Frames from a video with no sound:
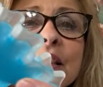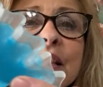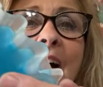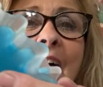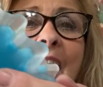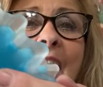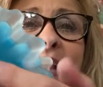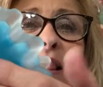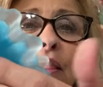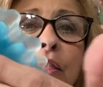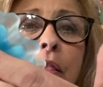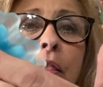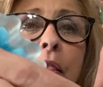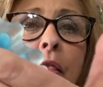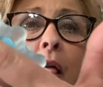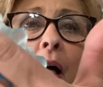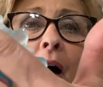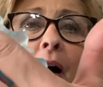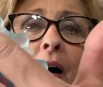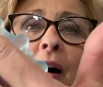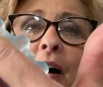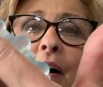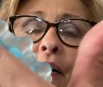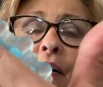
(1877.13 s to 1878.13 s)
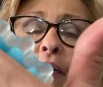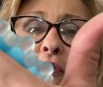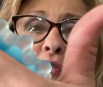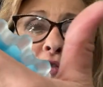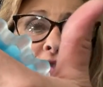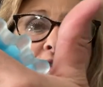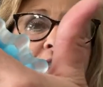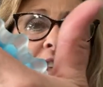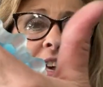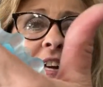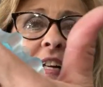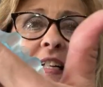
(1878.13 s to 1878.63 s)
I
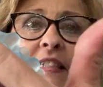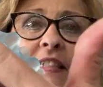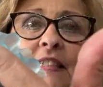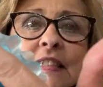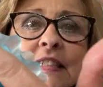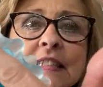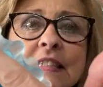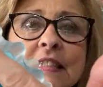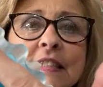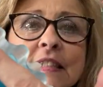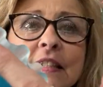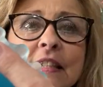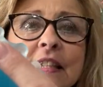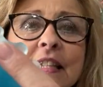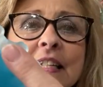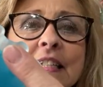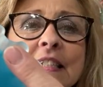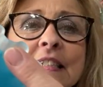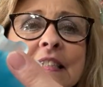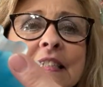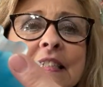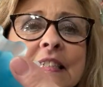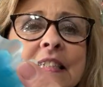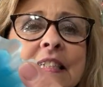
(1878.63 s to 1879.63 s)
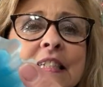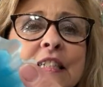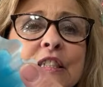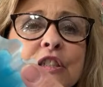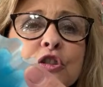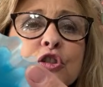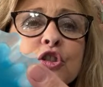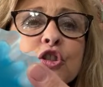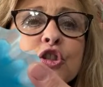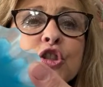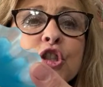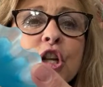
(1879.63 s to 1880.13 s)
love this. This
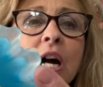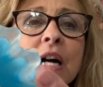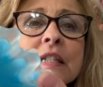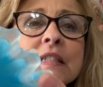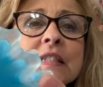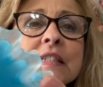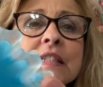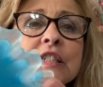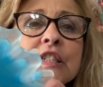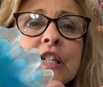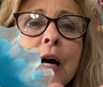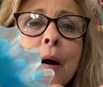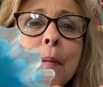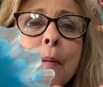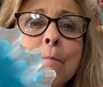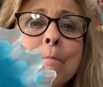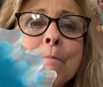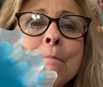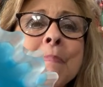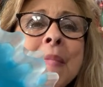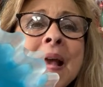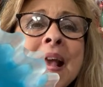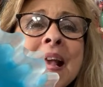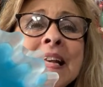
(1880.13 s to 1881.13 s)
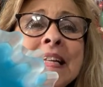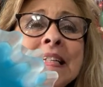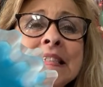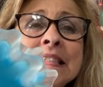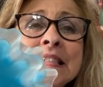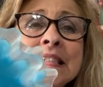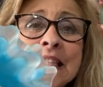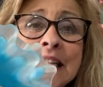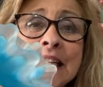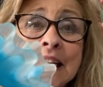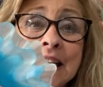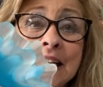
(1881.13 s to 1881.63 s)
is just
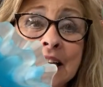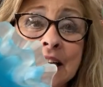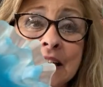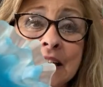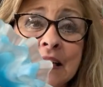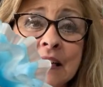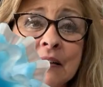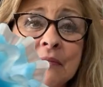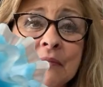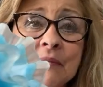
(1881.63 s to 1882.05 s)
amazing.